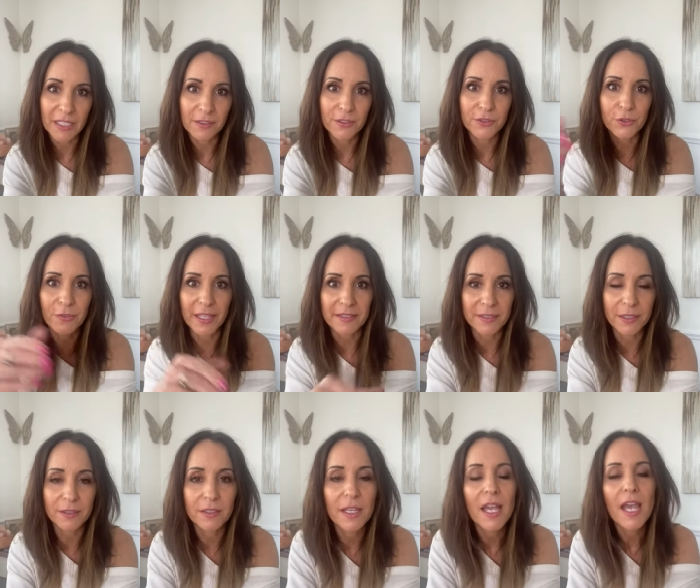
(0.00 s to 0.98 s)
So that's
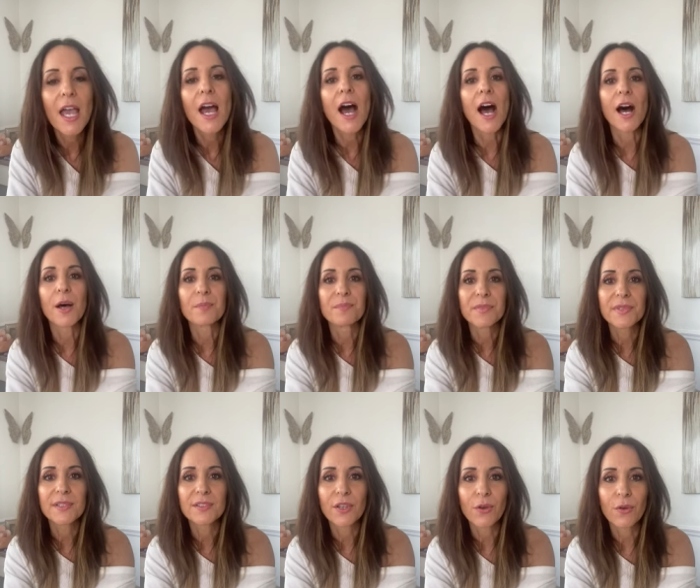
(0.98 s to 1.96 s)
it. Um,
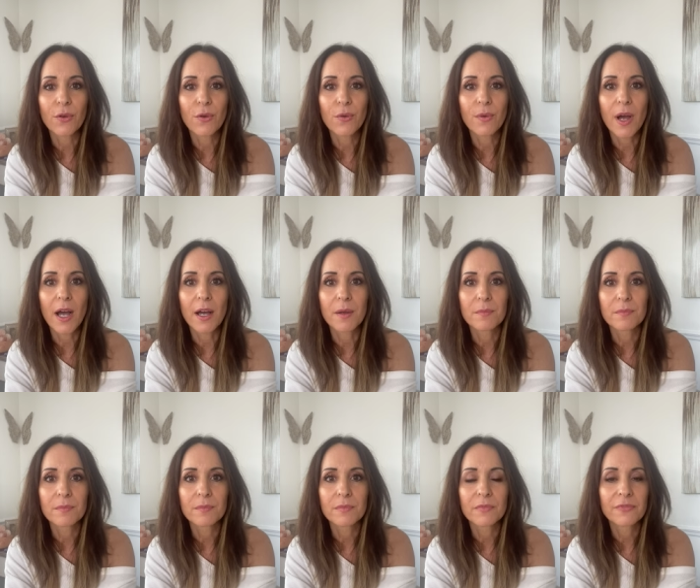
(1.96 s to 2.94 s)
so
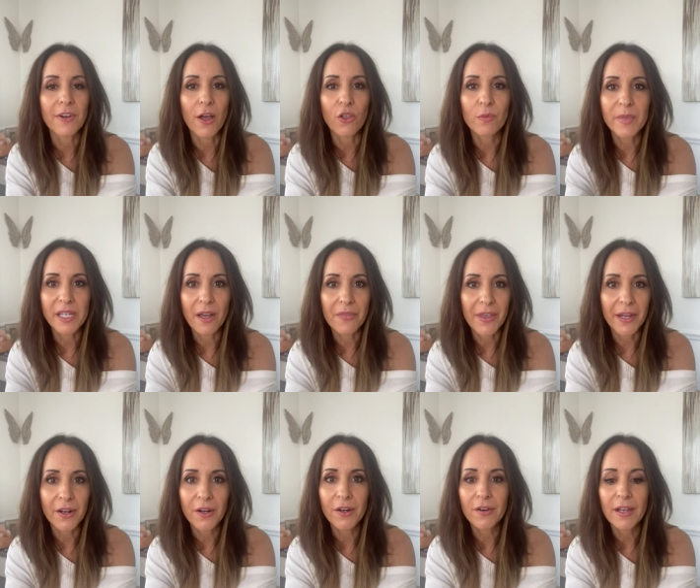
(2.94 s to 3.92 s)
um, follow me on
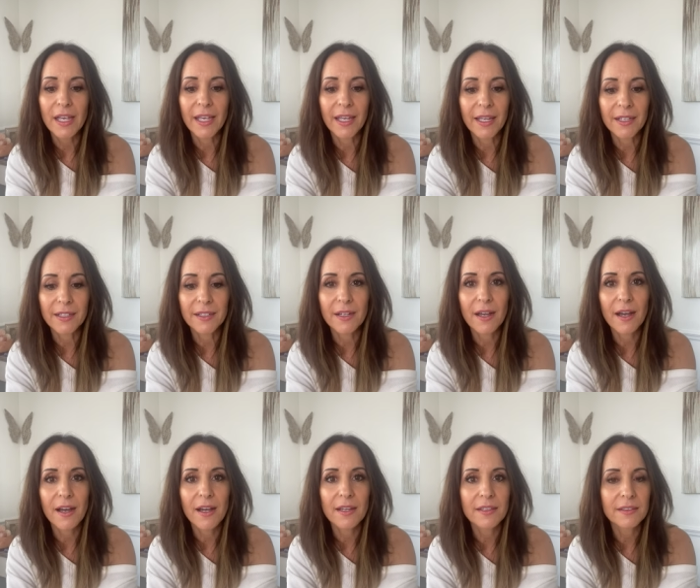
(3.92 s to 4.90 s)
there and
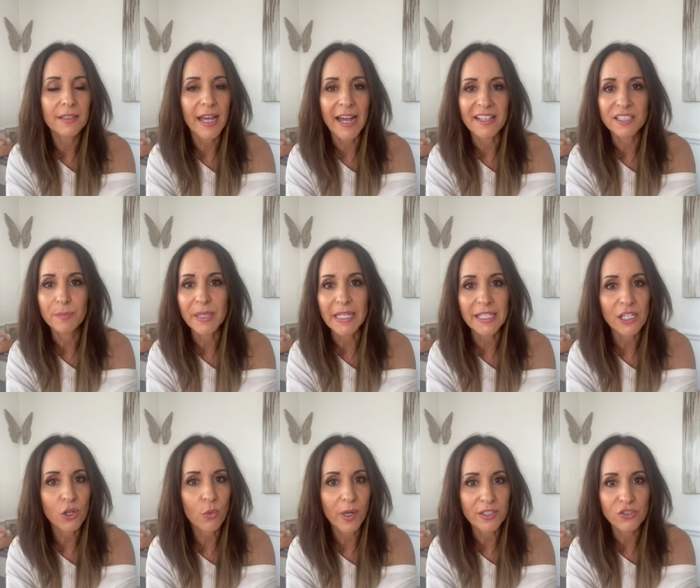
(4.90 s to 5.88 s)
ask me any
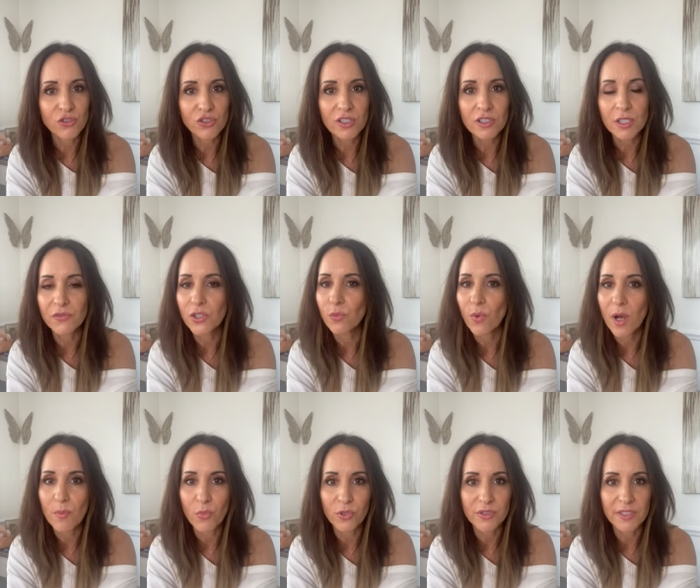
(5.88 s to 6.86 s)
questions. If you
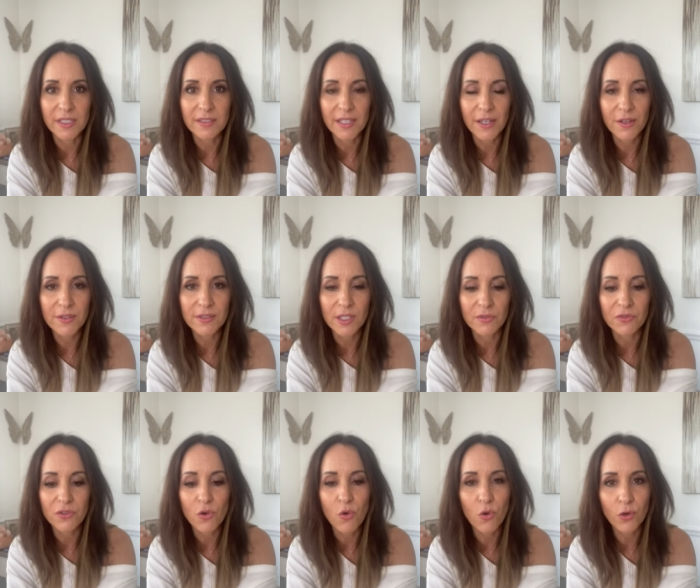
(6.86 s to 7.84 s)
want more details,
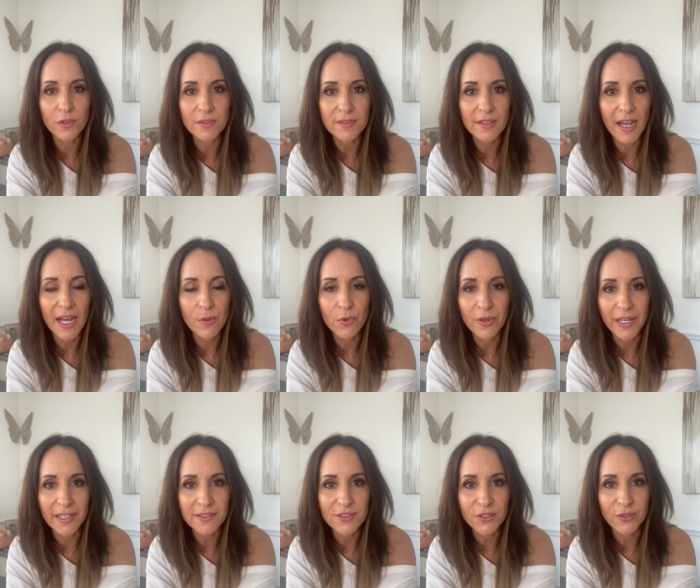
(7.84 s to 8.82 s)
of course, I will
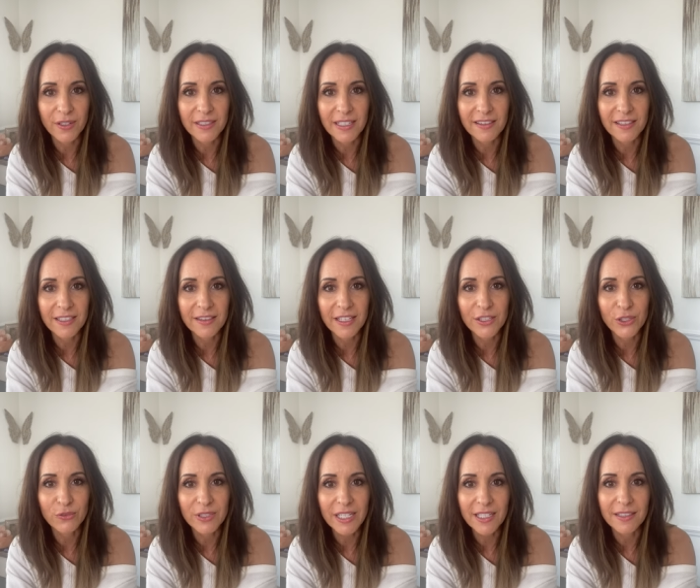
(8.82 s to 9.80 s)
answer anything that you
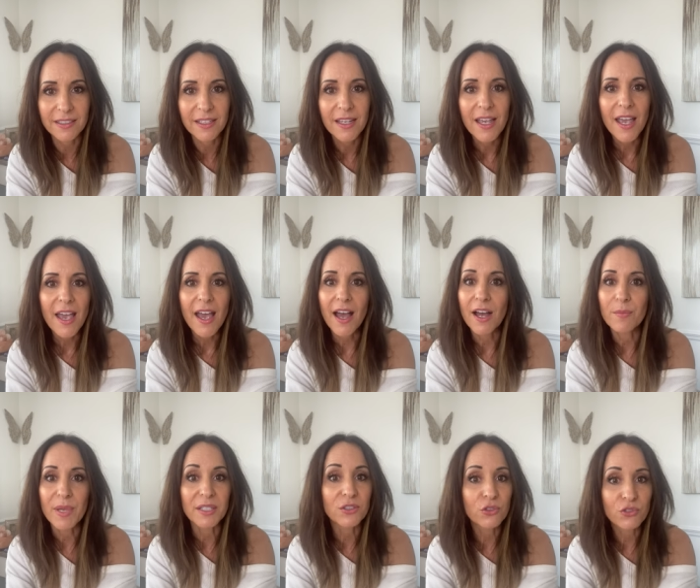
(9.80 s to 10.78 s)
need um,
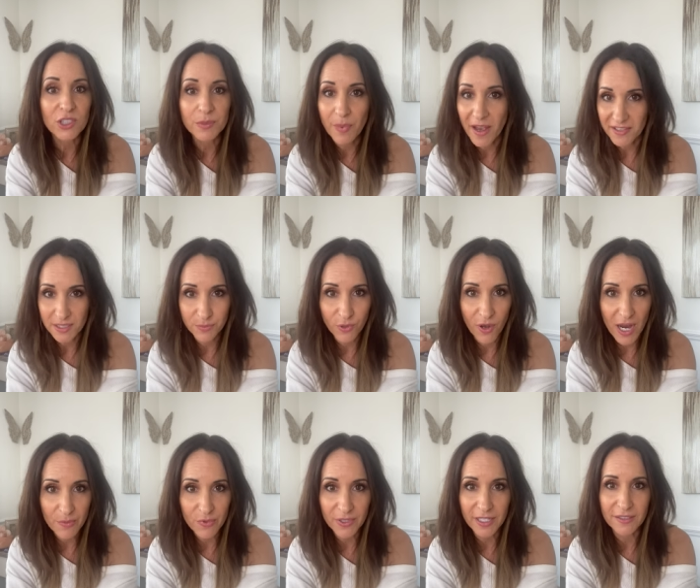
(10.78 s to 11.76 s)
as soon as possible. I
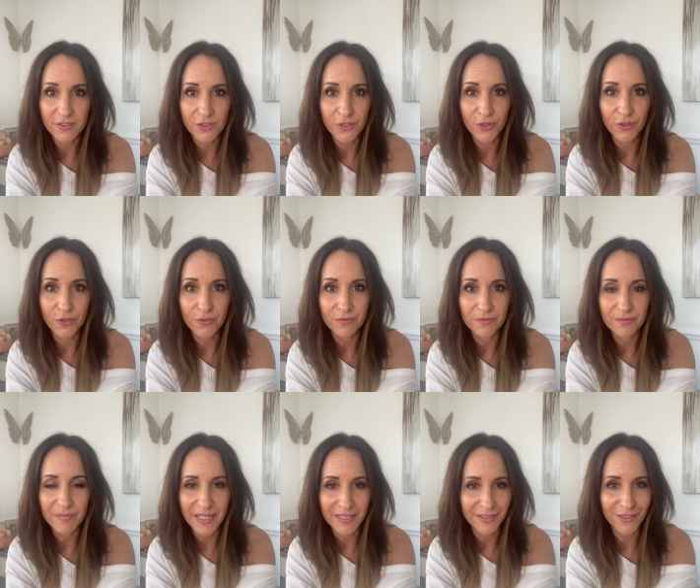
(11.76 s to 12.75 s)
will get to your
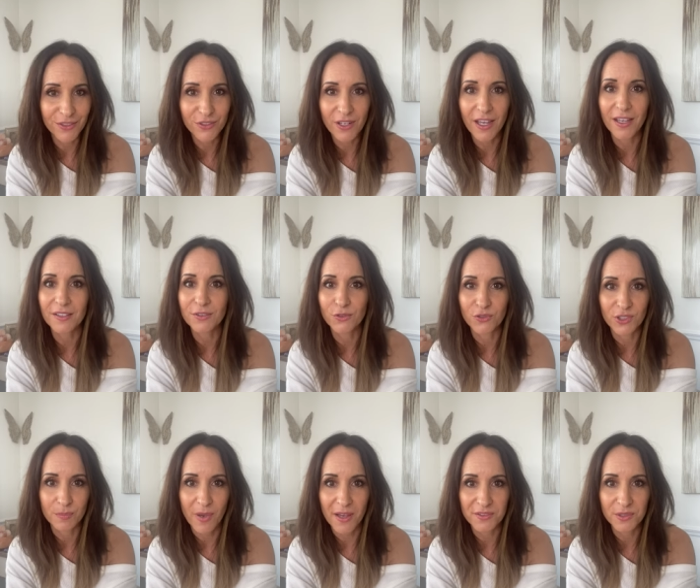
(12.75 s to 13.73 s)
message as soon as
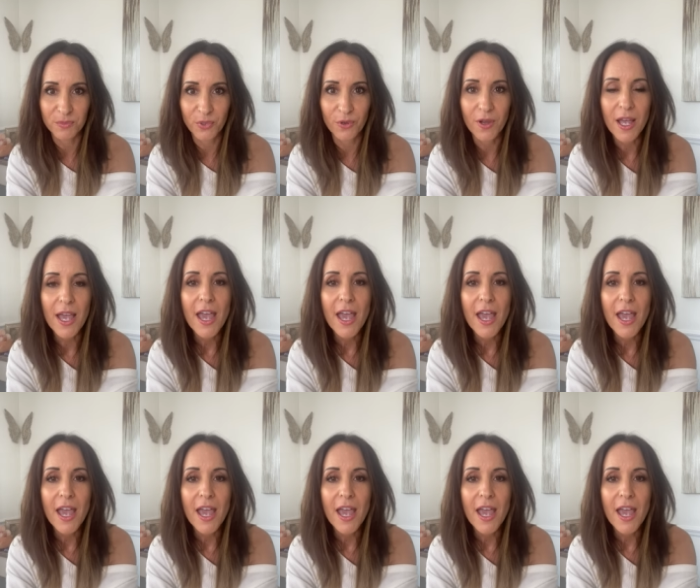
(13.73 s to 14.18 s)
possible.